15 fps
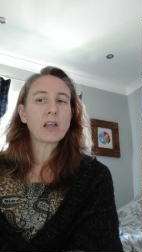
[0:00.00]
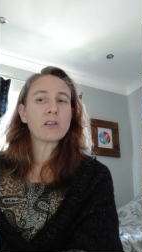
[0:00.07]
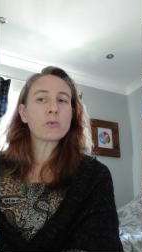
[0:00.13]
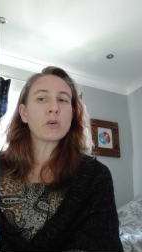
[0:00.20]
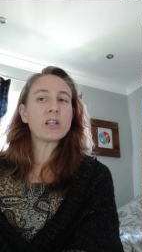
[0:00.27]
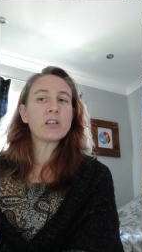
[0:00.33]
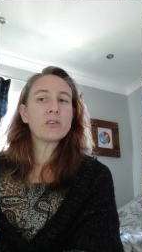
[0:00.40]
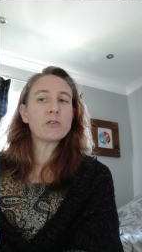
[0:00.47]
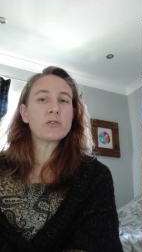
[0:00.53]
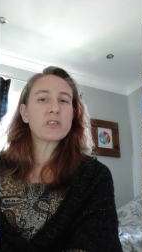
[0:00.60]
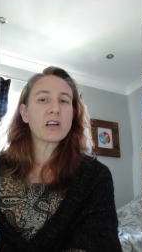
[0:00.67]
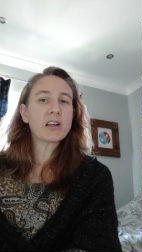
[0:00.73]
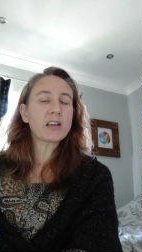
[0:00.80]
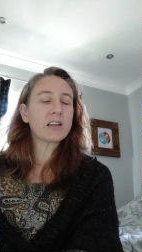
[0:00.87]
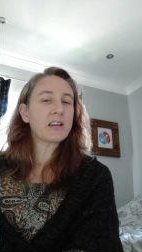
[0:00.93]
And we
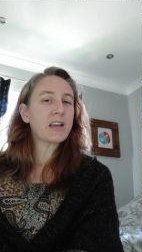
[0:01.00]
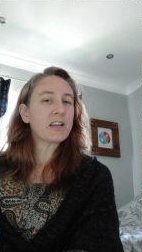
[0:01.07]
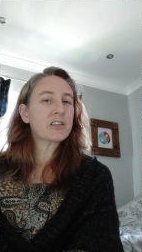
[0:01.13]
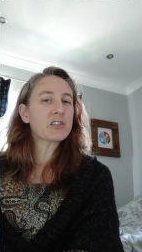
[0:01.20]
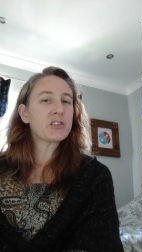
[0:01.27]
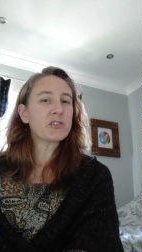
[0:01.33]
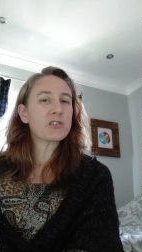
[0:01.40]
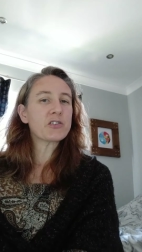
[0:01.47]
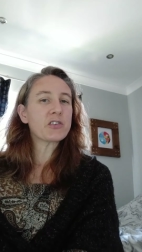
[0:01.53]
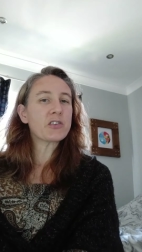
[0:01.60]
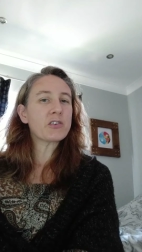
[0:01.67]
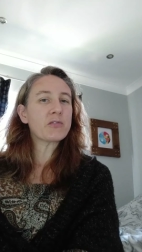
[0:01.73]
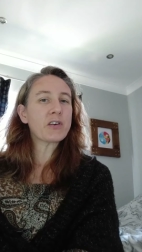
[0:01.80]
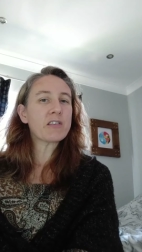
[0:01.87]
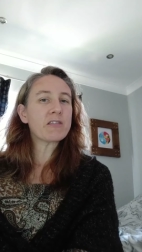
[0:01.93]
lose our connection to
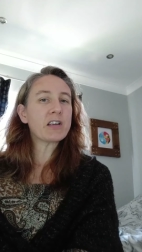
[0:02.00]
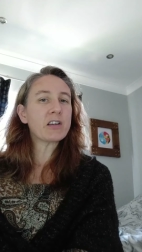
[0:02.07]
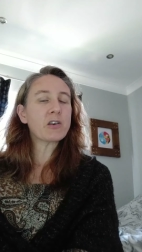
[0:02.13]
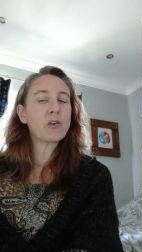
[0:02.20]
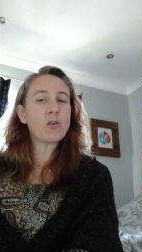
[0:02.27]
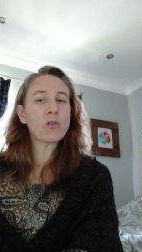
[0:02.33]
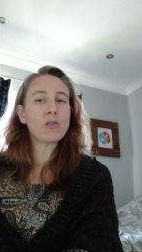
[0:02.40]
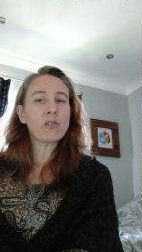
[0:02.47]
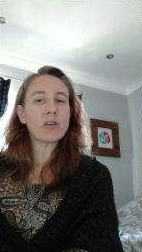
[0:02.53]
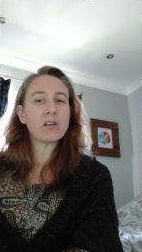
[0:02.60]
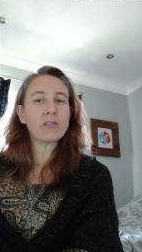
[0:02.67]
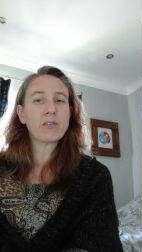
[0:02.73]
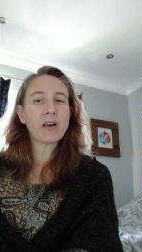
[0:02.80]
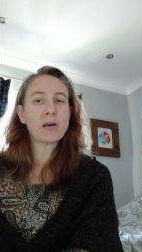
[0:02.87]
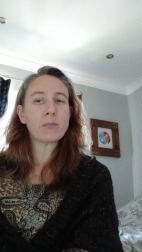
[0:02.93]
the very core
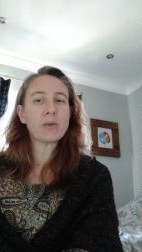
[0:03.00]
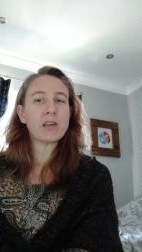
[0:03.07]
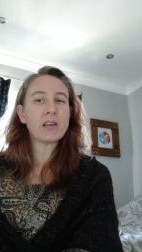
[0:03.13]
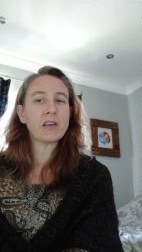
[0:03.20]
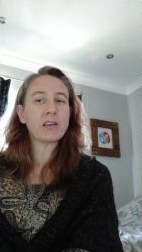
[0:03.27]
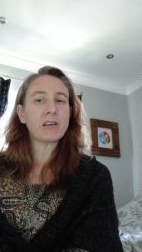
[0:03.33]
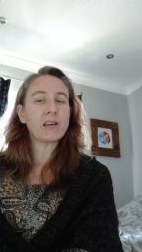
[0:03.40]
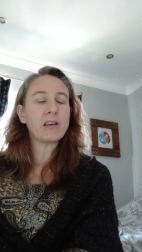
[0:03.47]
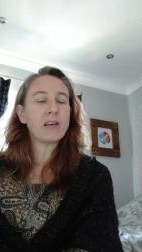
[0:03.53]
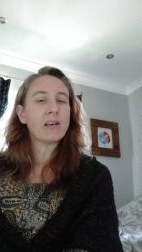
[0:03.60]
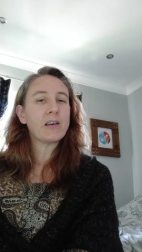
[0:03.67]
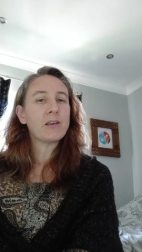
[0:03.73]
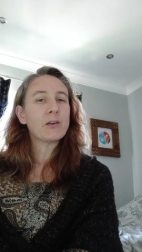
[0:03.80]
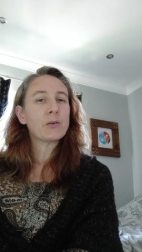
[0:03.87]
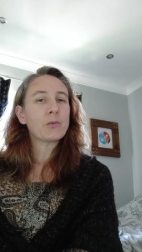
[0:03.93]
of our being,
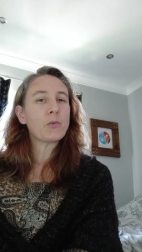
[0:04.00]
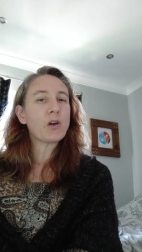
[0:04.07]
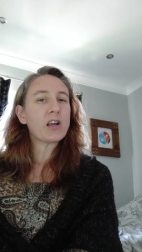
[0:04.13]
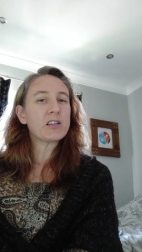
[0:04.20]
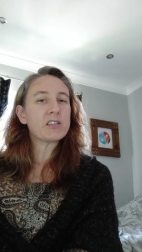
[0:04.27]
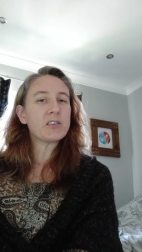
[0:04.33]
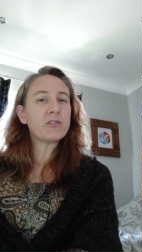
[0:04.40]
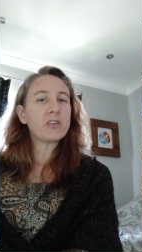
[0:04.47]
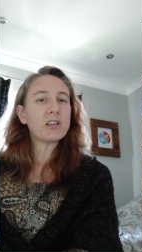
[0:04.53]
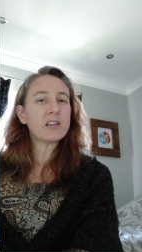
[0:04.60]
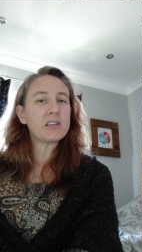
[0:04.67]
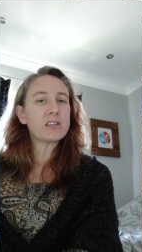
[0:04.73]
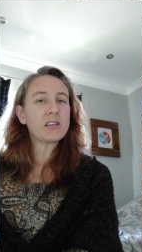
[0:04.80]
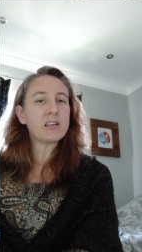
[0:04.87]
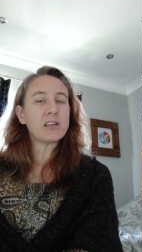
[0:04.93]
where
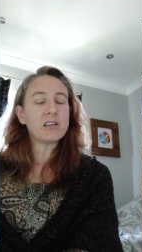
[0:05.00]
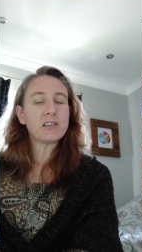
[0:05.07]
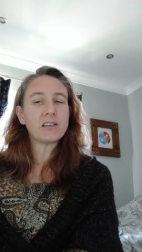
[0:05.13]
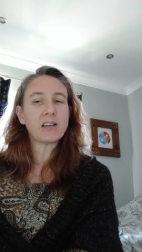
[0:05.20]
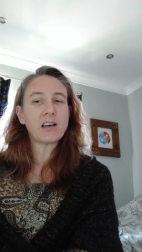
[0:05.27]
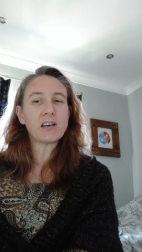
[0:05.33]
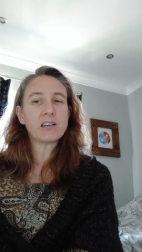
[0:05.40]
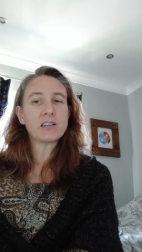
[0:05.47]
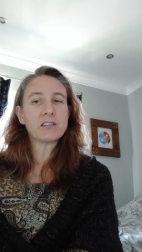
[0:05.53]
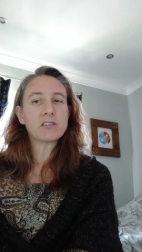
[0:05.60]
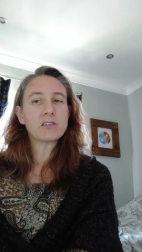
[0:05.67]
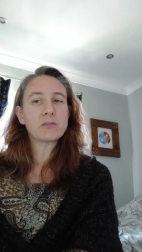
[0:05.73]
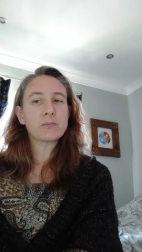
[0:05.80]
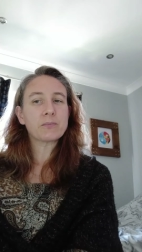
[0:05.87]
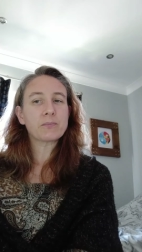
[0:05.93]
divinity
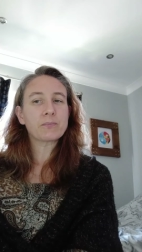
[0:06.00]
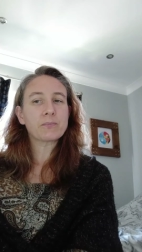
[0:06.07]
lies.